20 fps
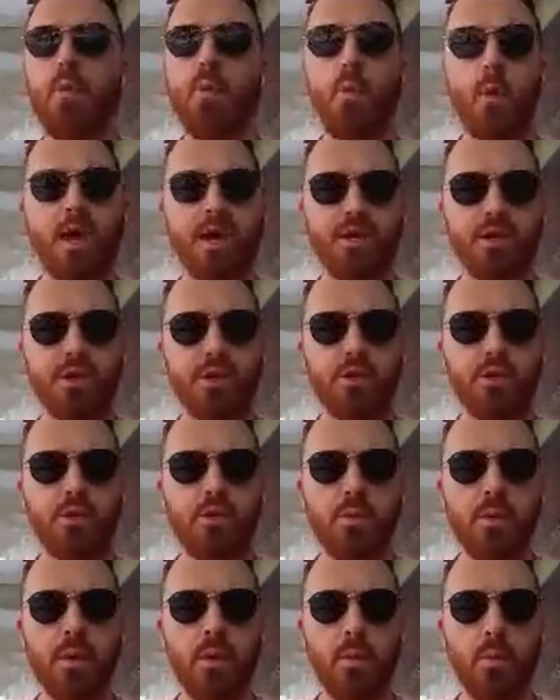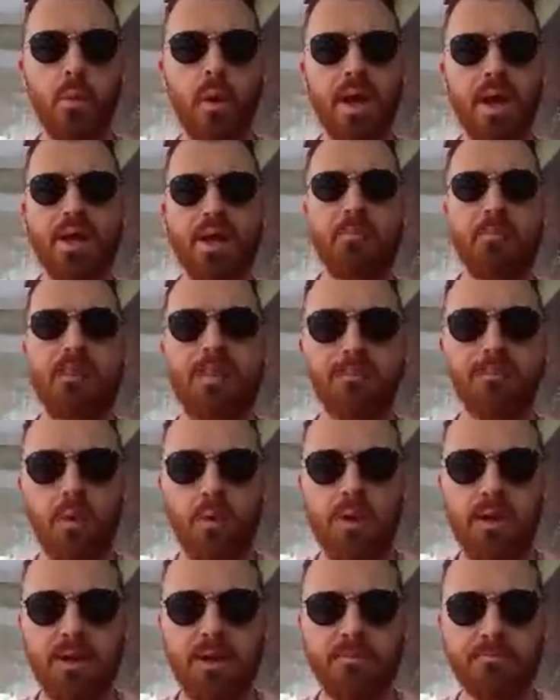when you wake up in the
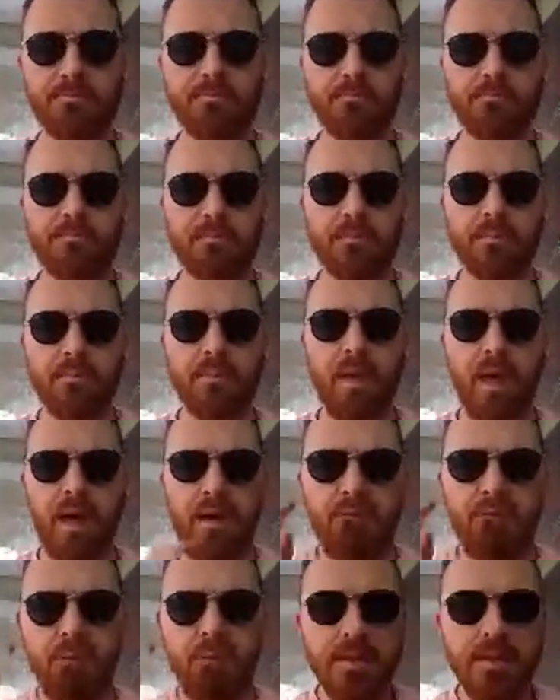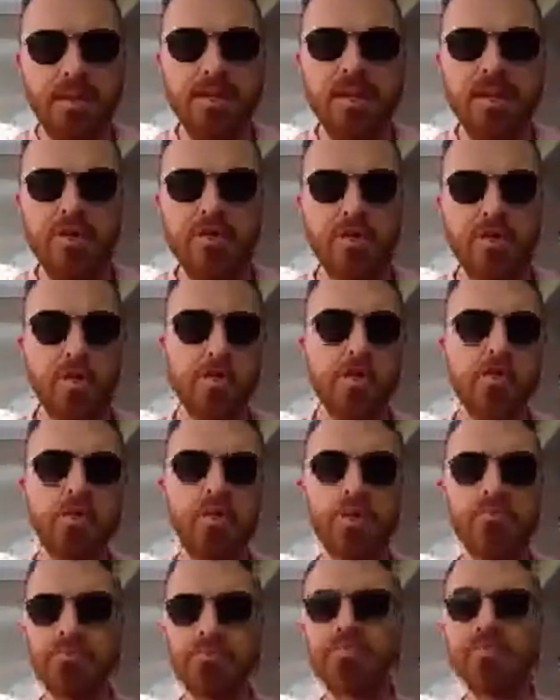morning, everything you do
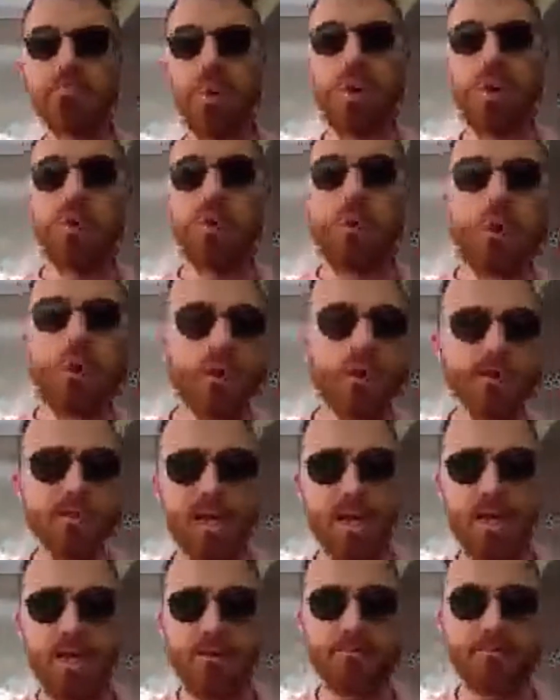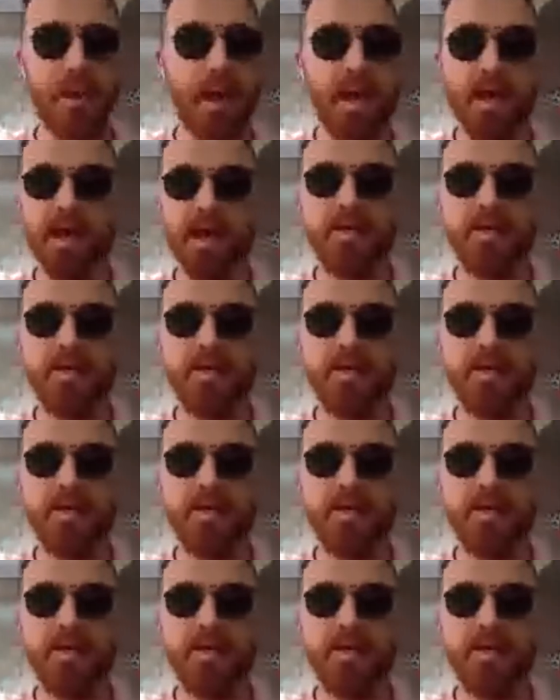on a work day, hey,